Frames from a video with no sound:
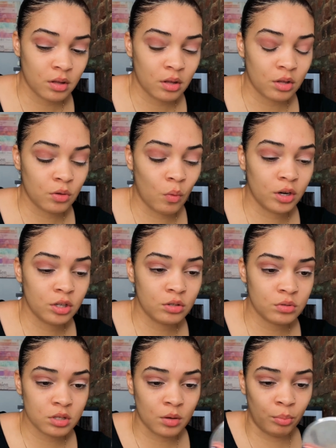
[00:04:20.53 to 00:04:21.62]
you want to
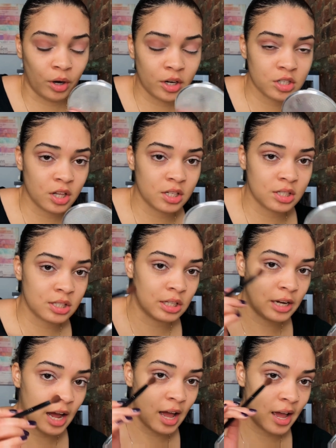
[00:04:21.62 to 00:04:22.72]
use a brush that is
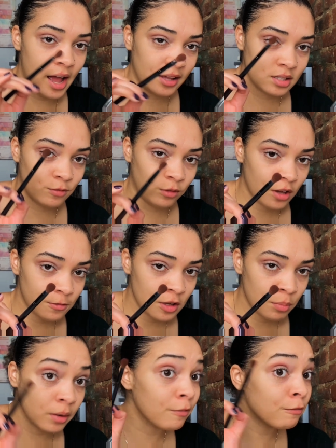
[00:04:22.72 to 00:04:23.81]
not as fluffy
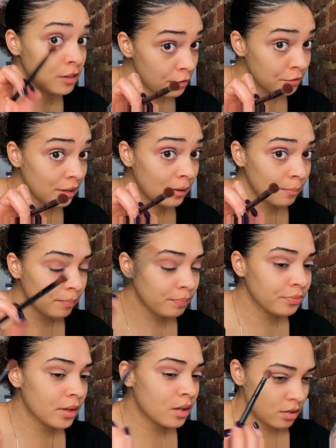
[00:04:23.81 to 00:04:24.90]
but fluffy,
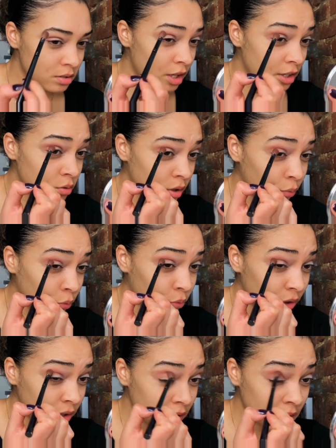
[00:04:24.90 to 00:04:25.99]
so that you can
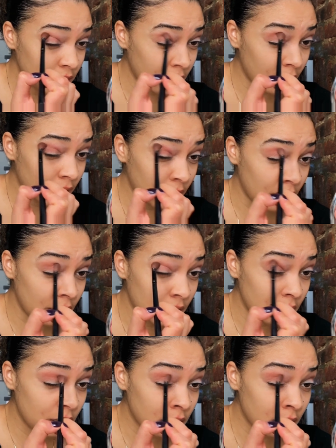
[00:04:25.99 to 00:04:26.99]
really get in